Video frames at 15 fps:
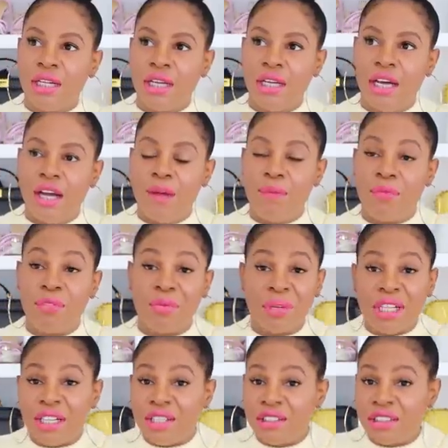um,
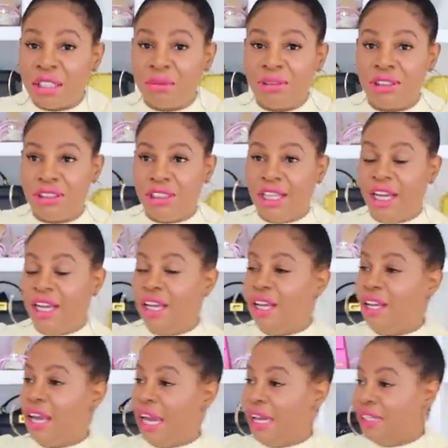three years, I would
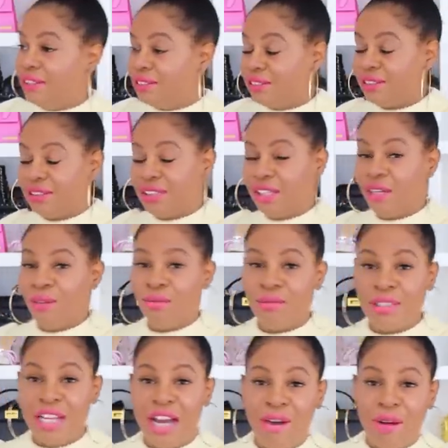say. And you know,
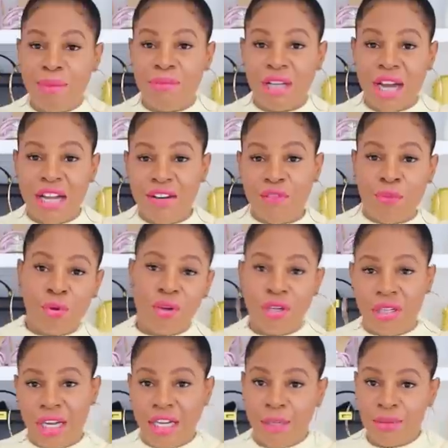now I'm kind of
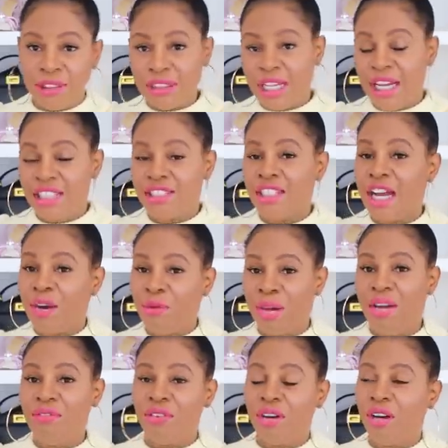borderline obsessed.
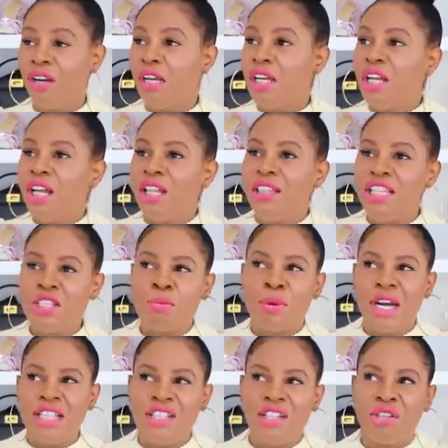However, these
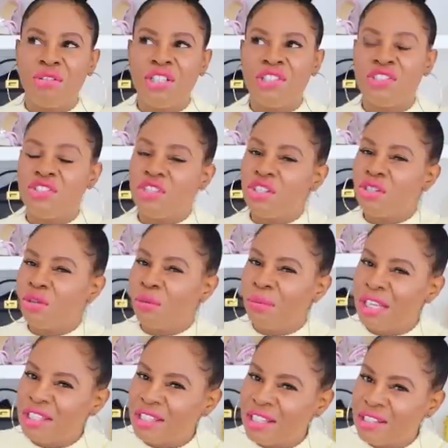price increases just don't
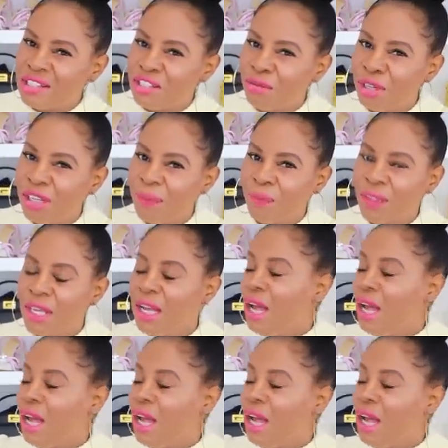make sense to me,